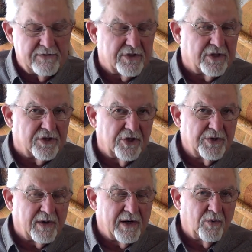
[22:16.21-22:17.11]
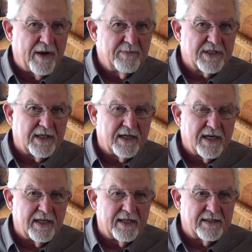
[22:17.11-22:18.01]
You can go to our
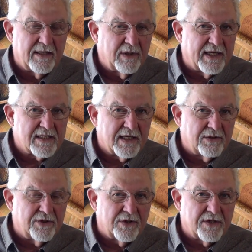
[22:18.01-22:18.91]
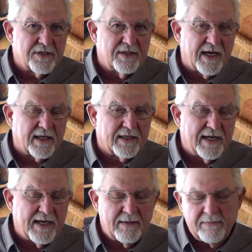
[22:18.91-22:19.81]
website at
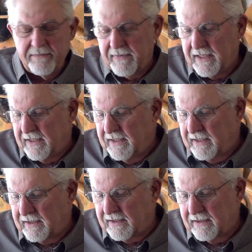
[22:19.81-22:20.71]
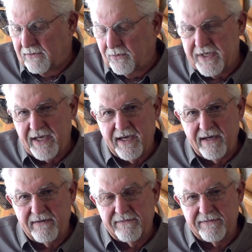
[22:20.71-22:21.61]
SSoutdoors.com. We
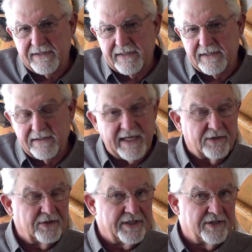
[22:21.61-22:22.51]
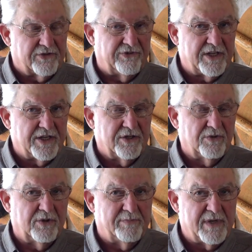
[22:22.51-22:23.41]
have, not only this video
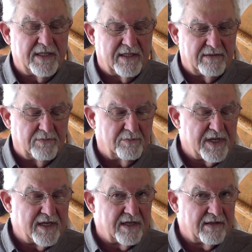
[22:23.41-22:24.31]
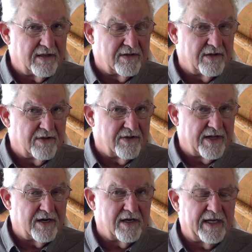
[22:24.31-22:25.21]
will be
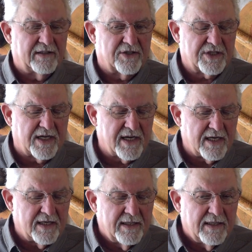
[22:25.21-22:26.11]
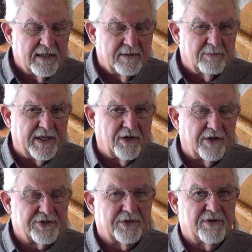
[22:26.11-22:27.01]
there at the site, but
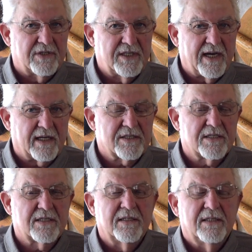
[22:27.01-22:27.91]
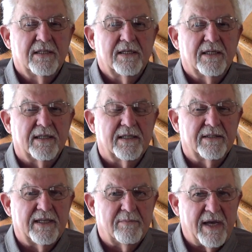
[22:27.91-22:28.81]
also the text
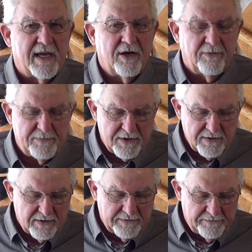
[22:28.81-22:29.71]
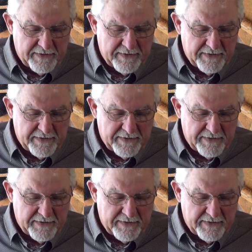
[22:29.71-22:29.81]
that may help you